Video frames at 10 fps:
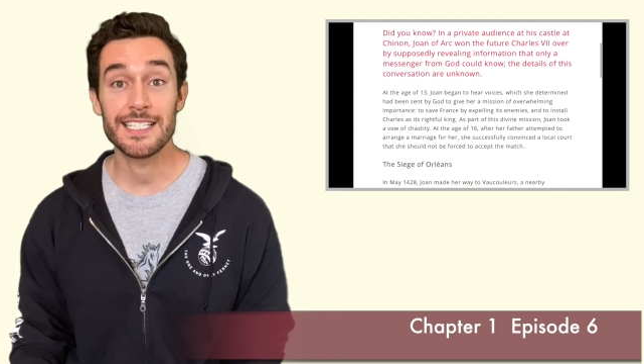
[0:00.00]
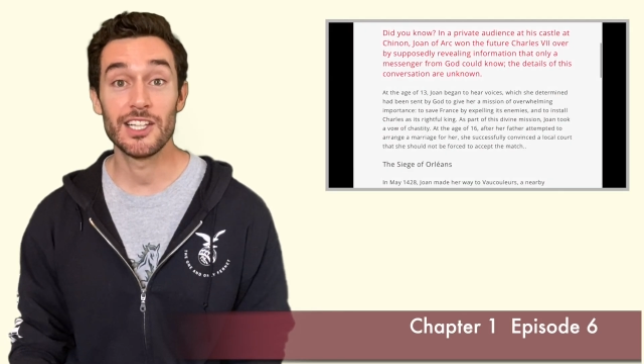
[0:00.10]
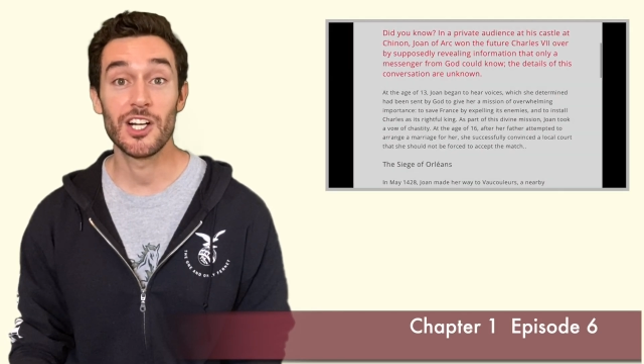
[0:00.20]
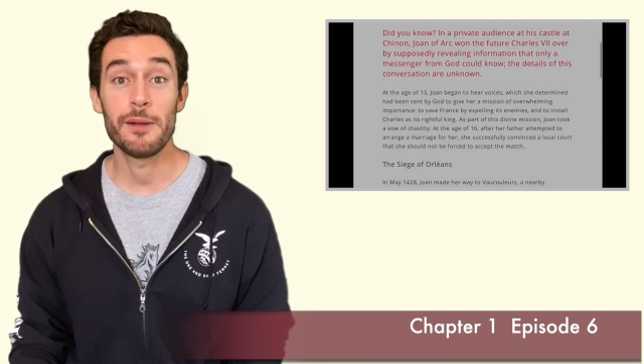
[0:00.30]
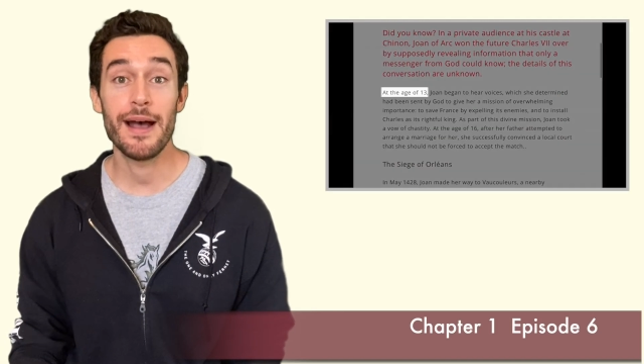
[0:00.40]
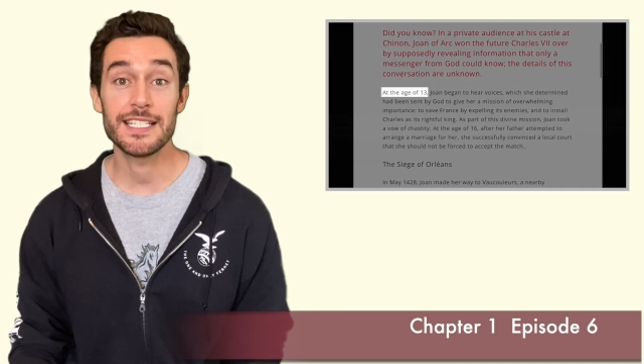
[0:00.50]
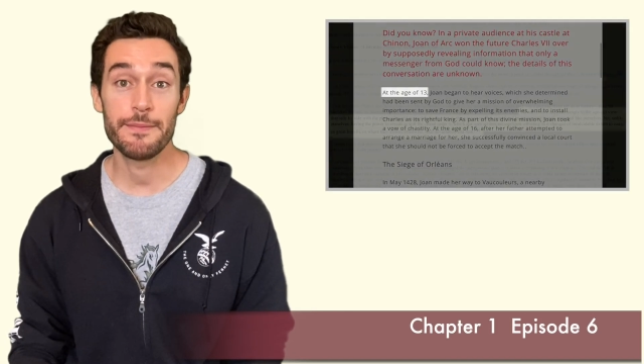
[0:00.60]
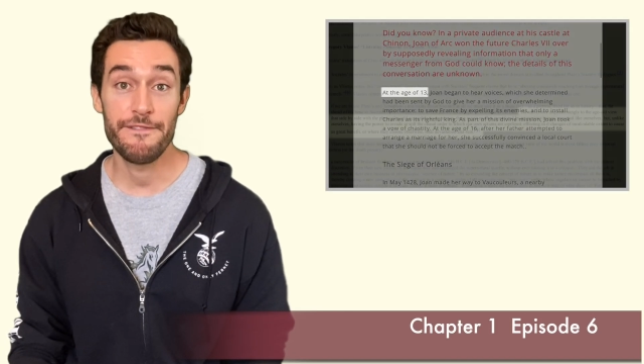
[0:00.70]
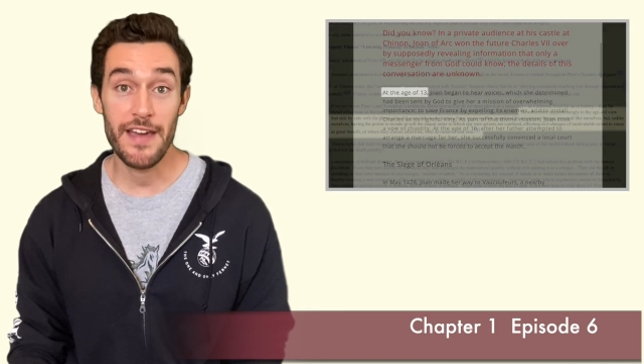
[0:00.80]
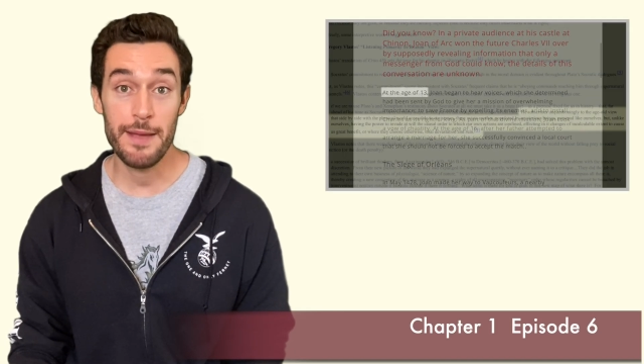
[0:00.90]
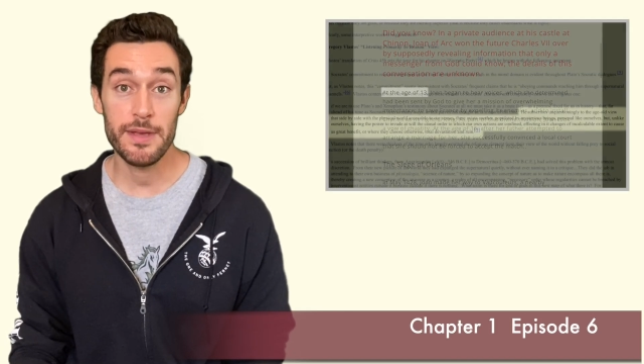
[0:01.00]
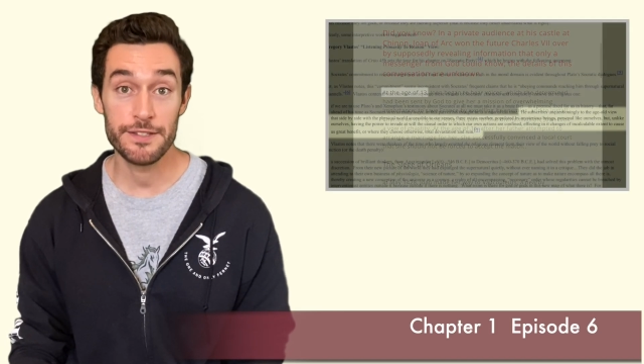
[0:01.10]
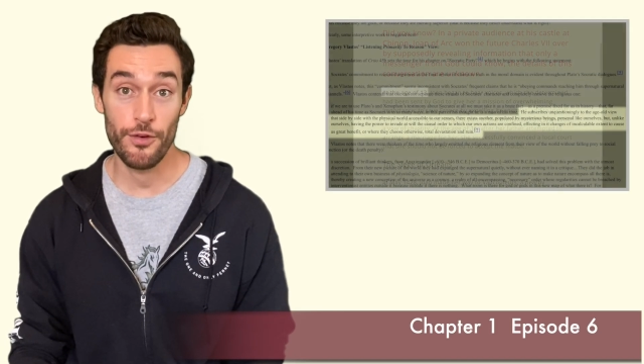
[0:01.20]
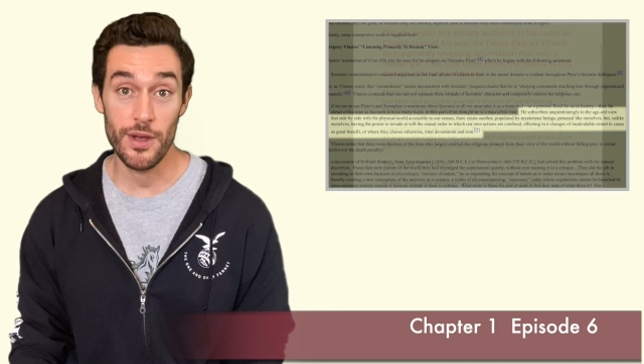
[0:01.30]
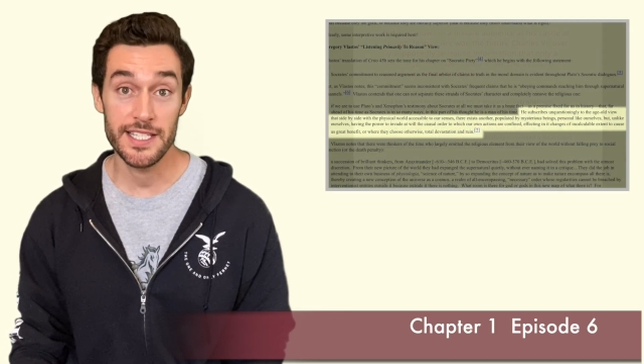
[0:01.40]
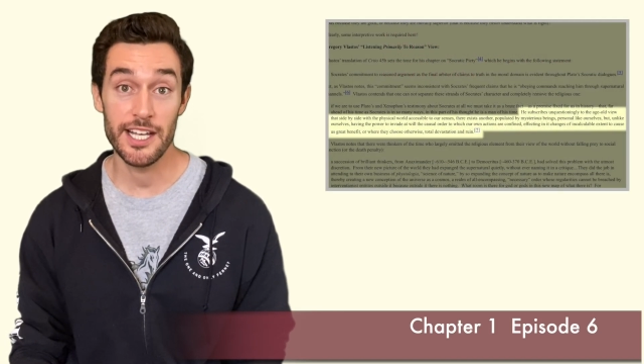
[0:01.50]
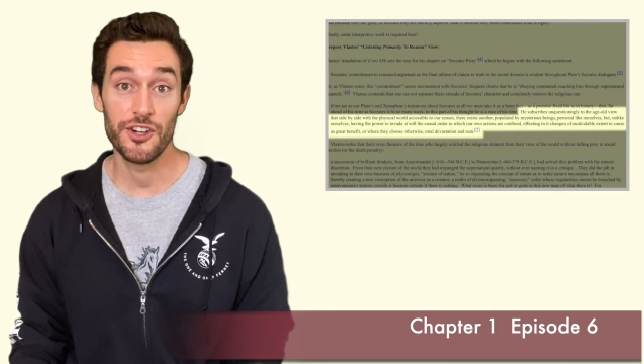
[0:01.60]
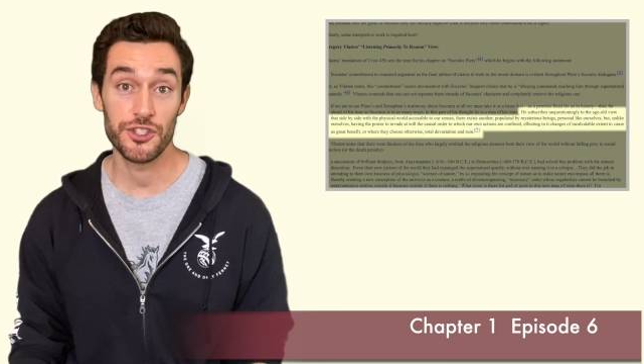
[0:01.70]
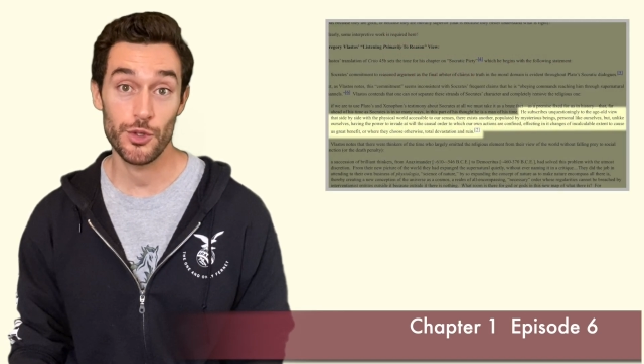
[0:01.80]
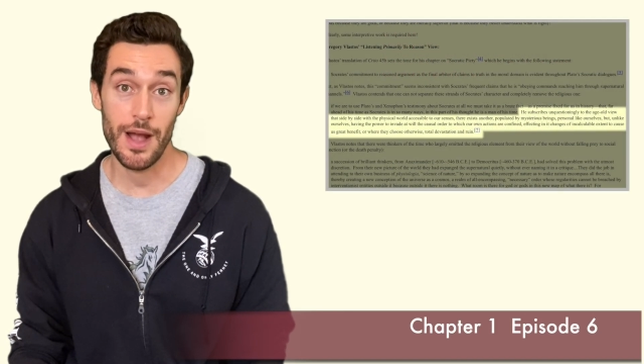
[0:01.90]
and learn about some famous voice
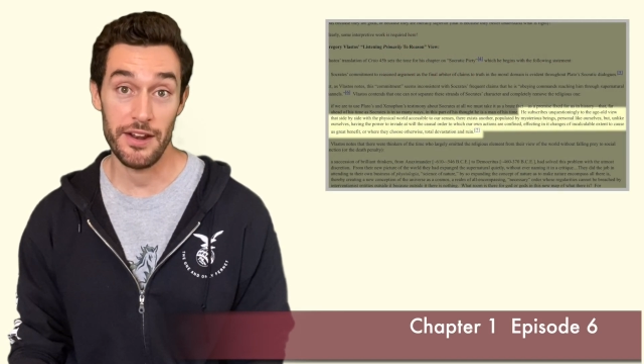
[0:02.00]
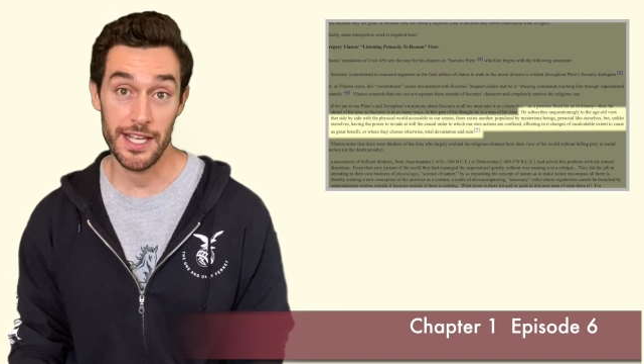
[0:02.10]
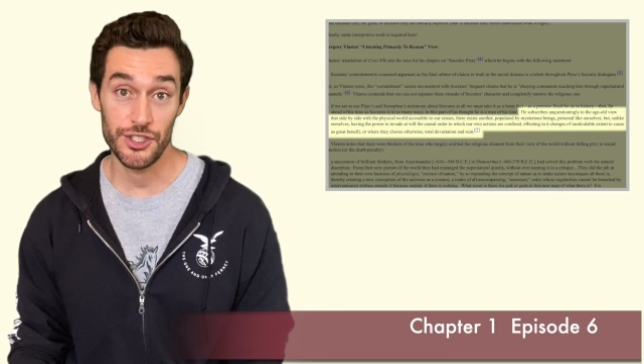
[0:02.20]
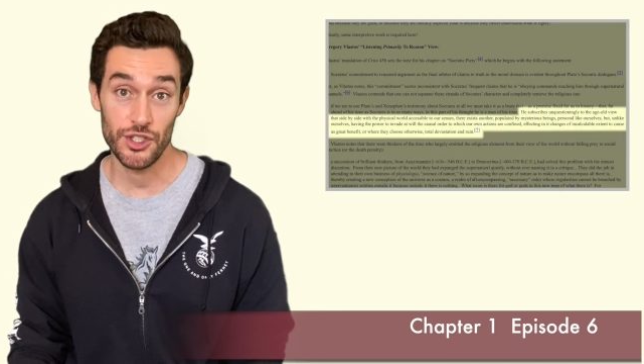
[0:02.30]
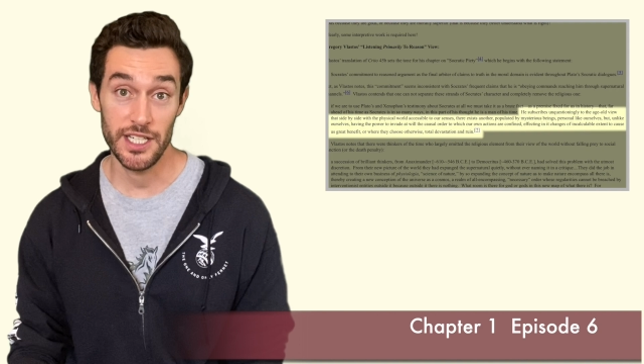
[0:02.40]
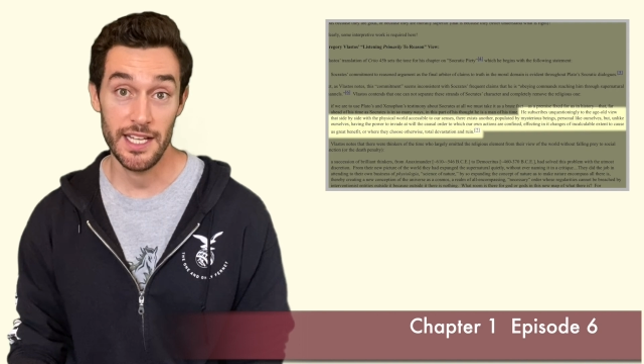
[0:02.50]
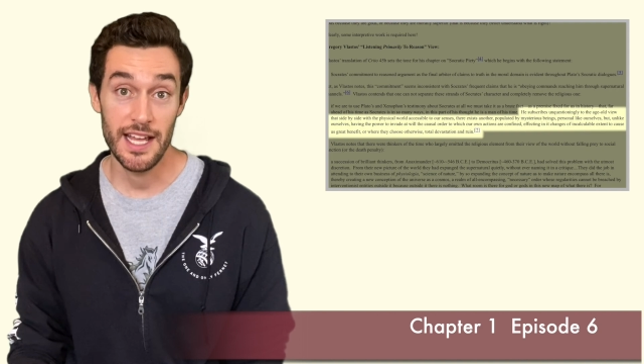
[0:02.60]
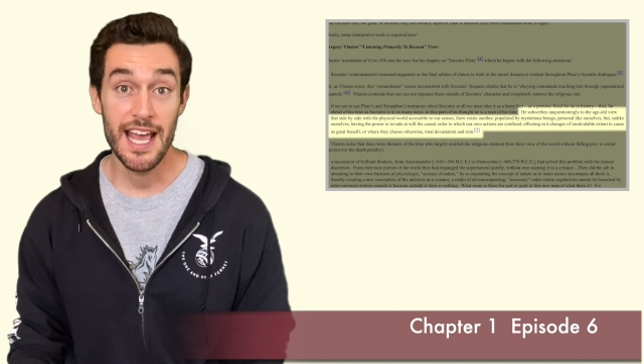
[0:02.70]
hearers throughout history.